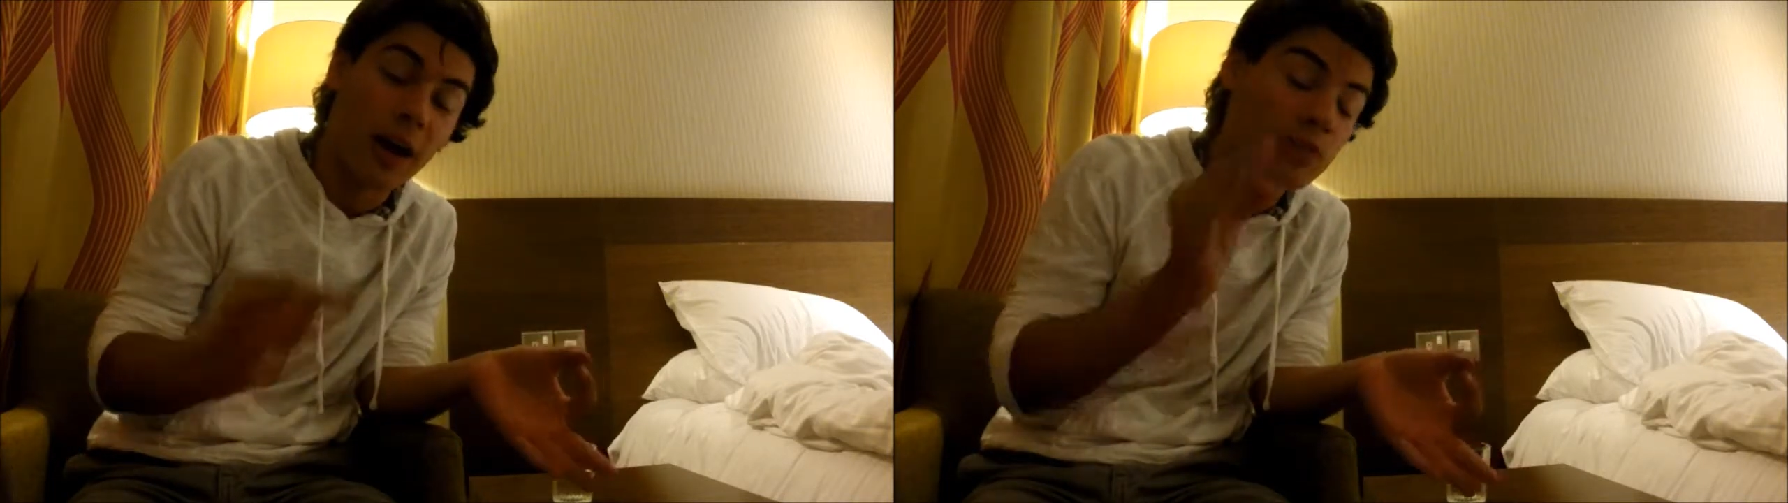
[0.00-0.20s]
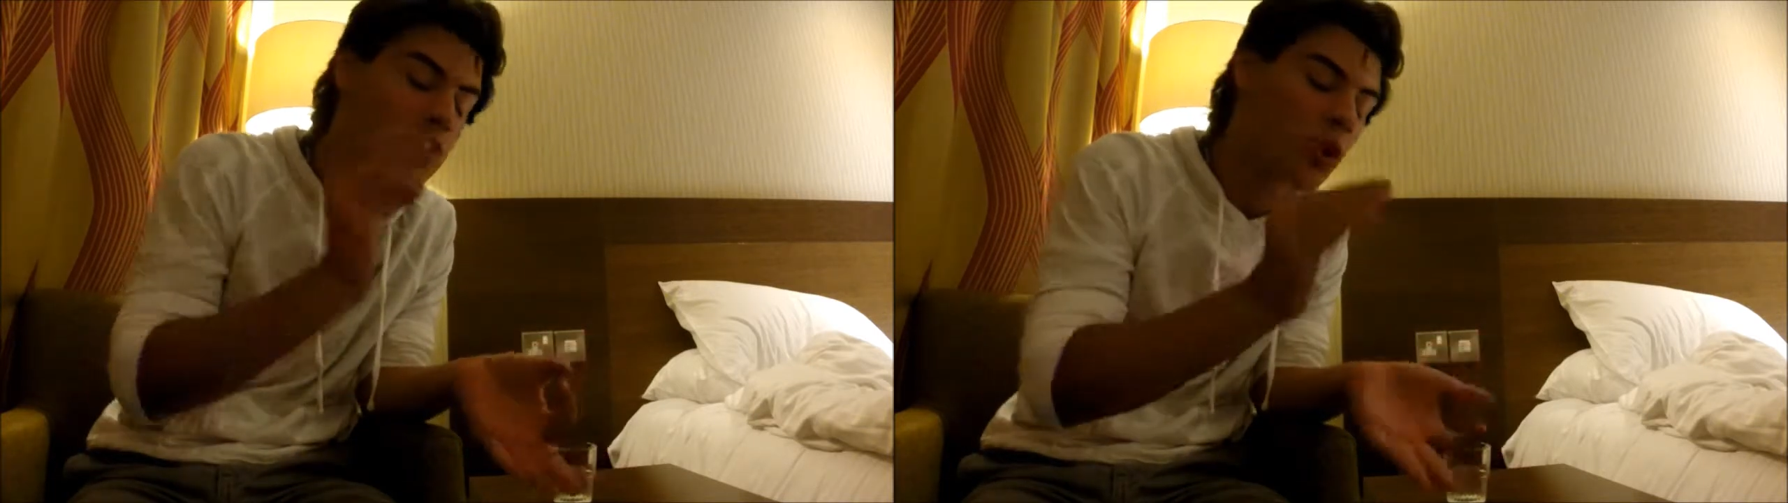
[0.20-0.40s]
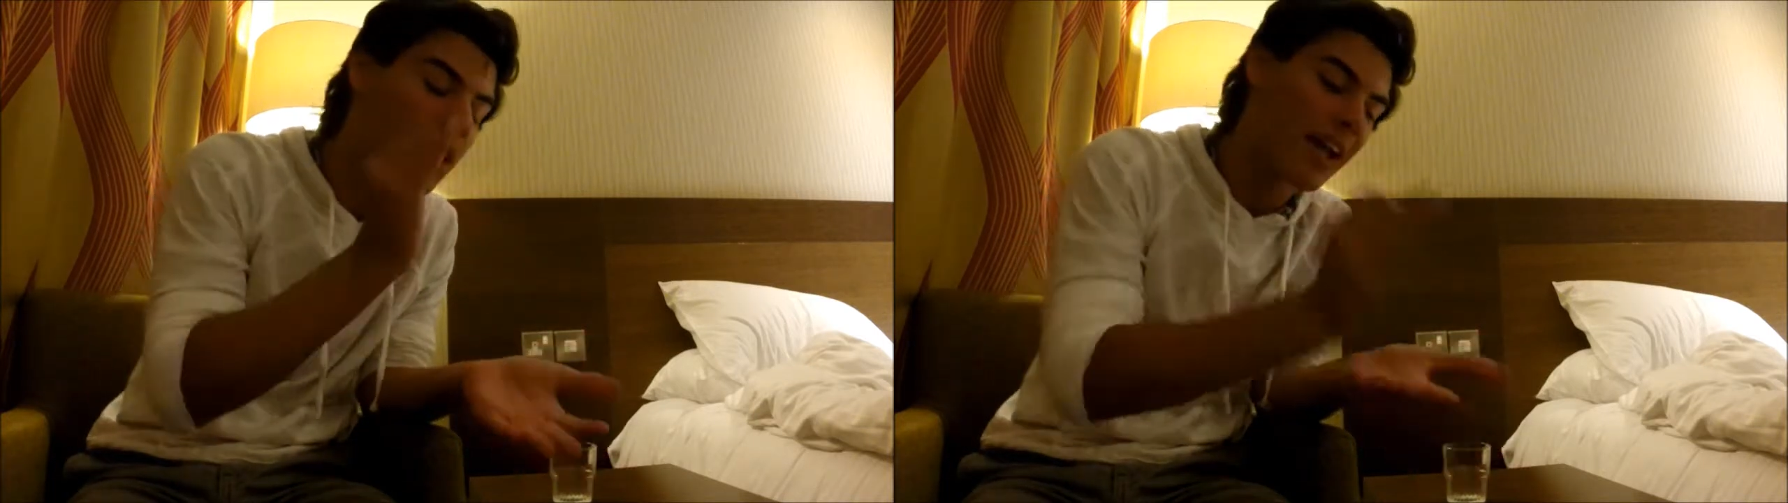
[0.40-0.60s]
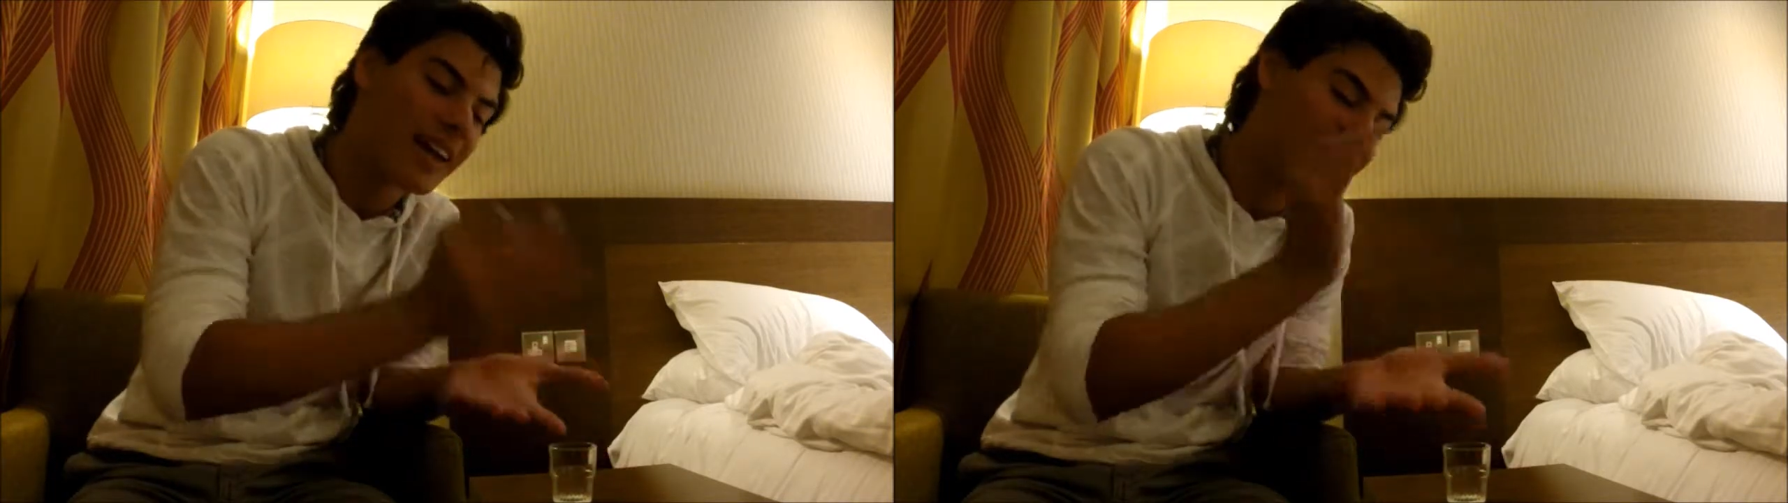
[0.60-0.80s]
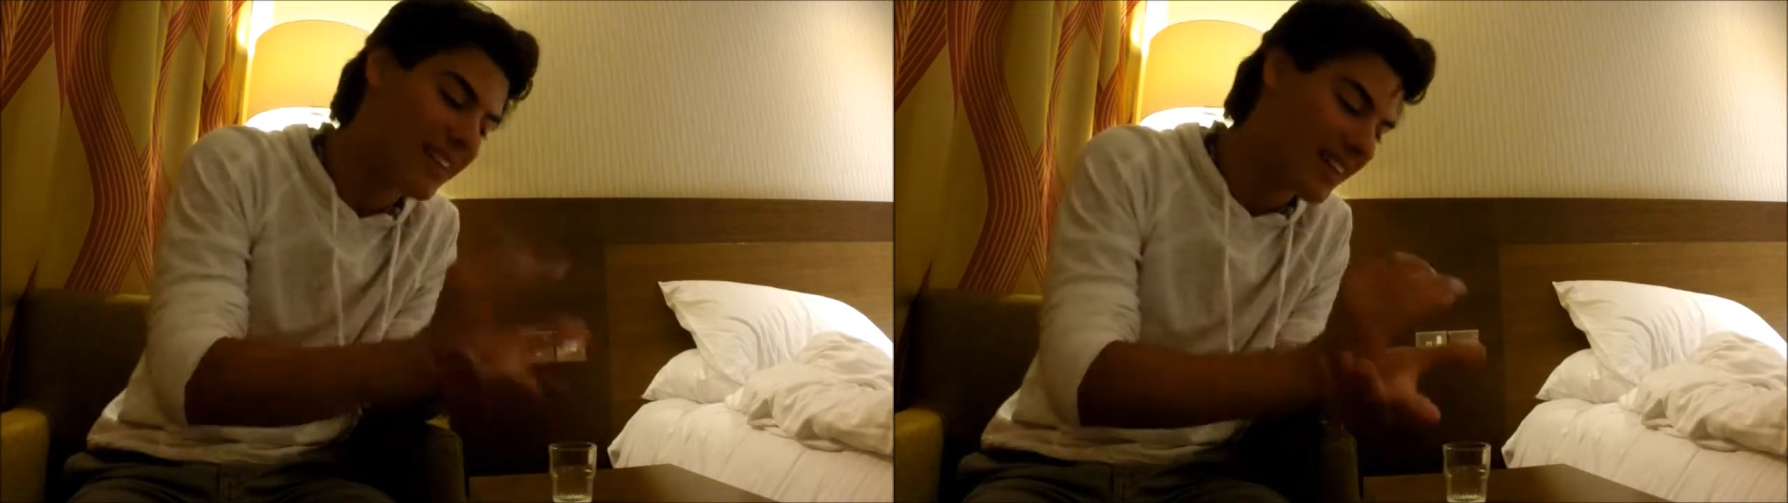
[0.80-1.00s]
So glad
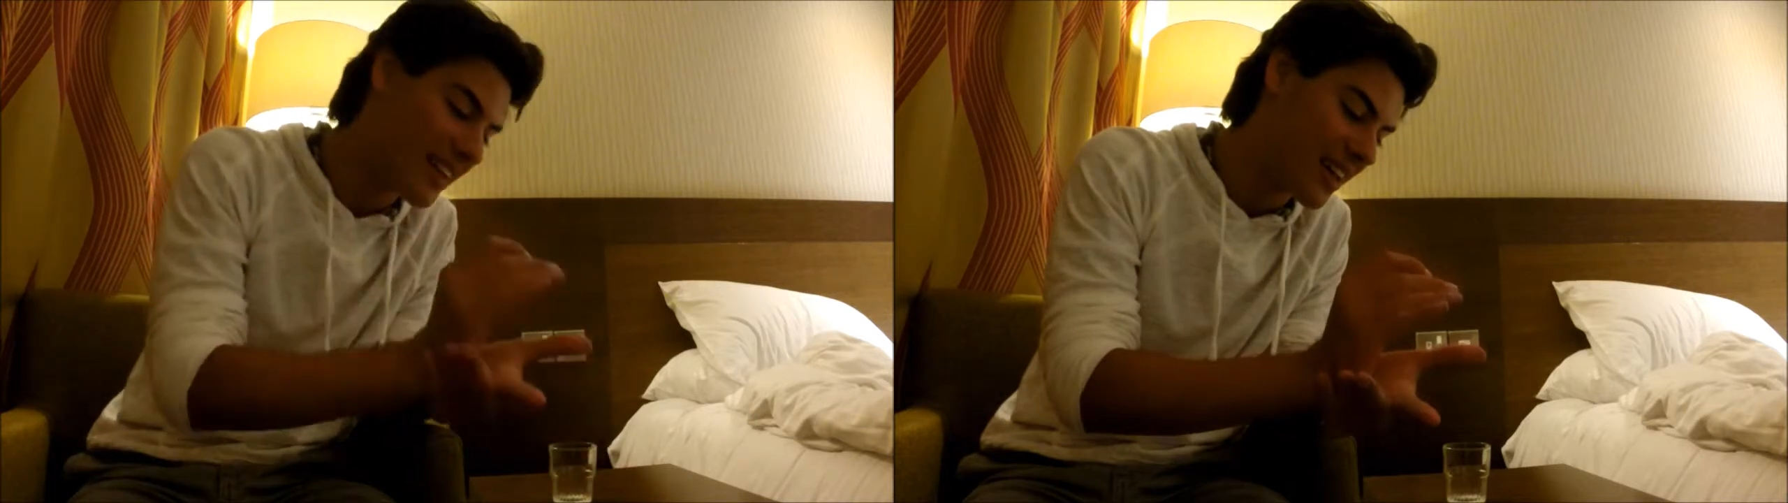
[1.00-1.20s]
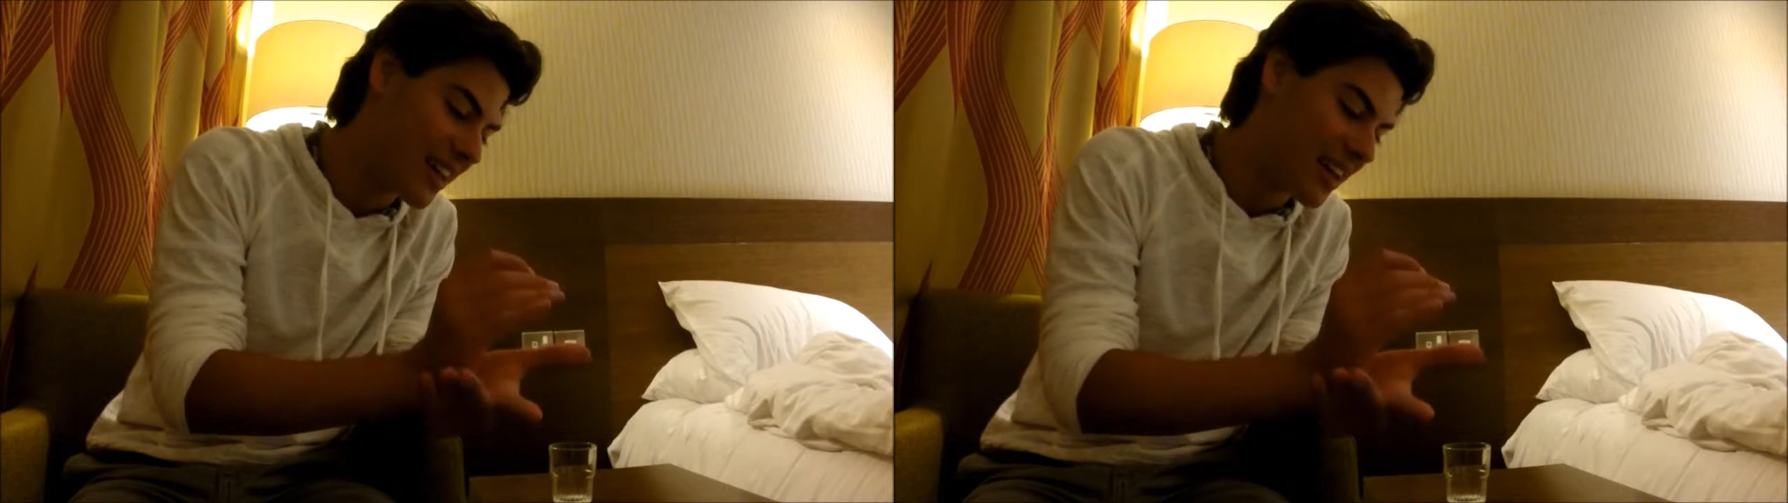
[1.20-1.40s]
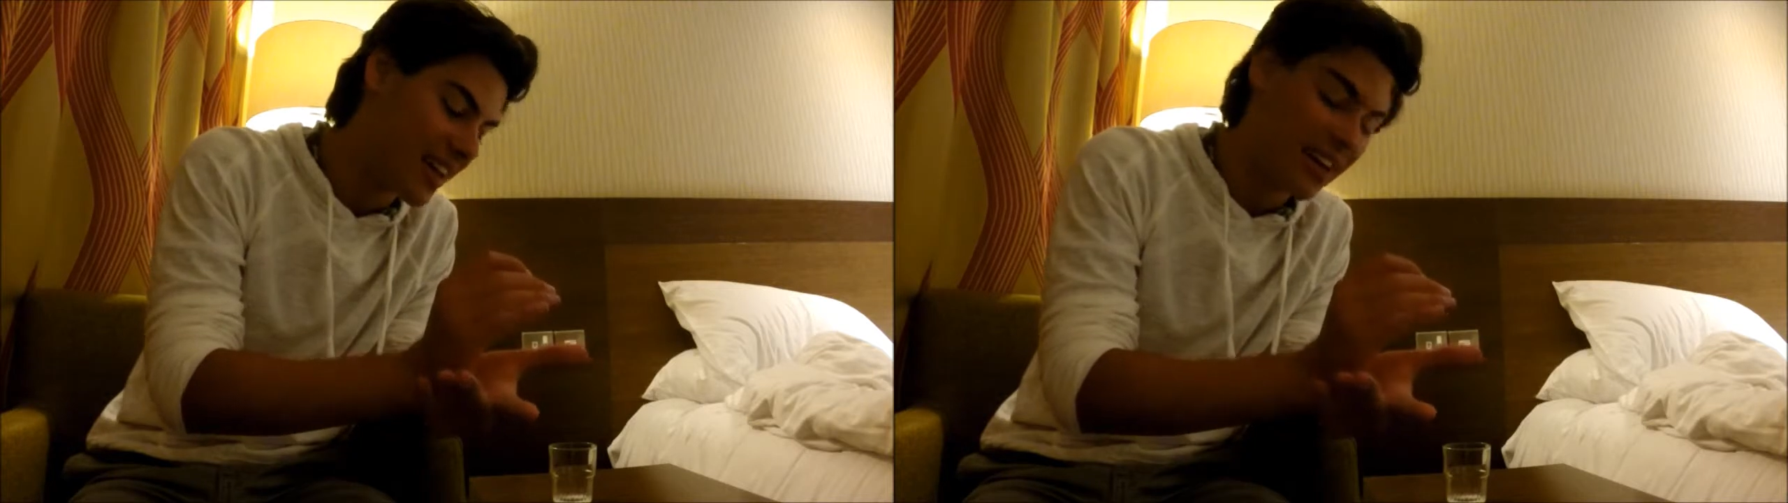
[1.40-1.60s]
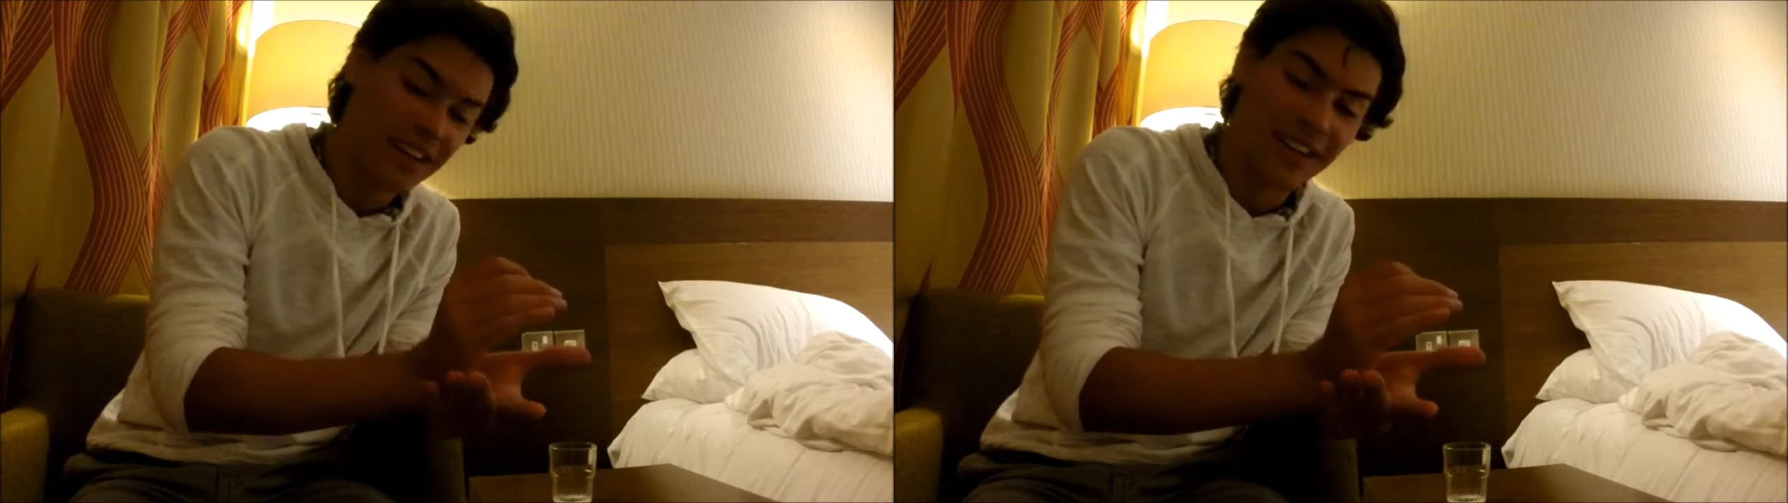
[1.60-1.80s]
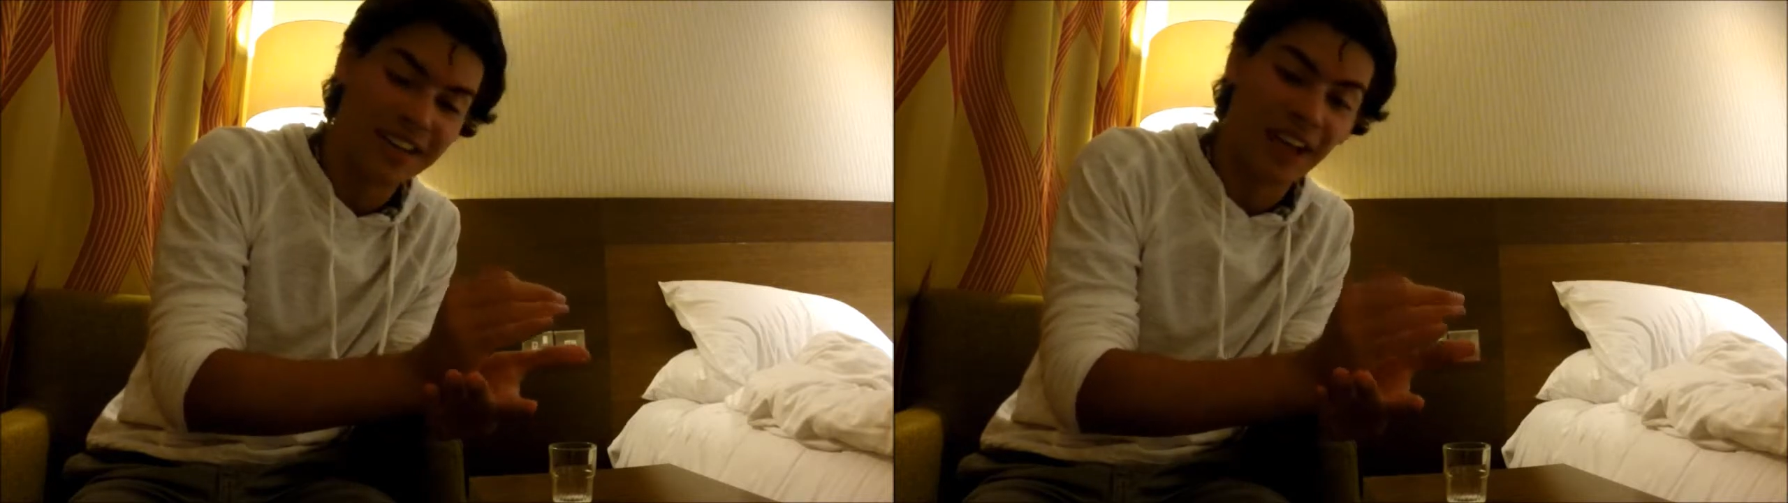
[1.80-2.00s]
I didn't,
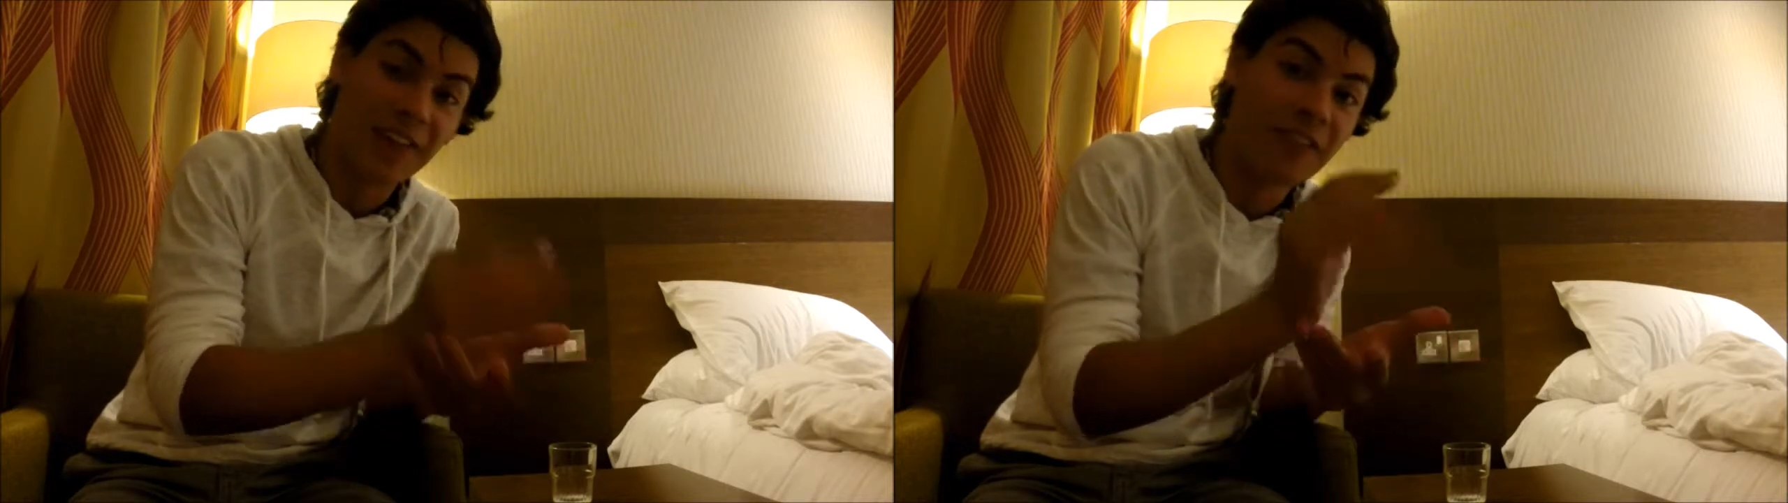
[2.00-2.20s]
because I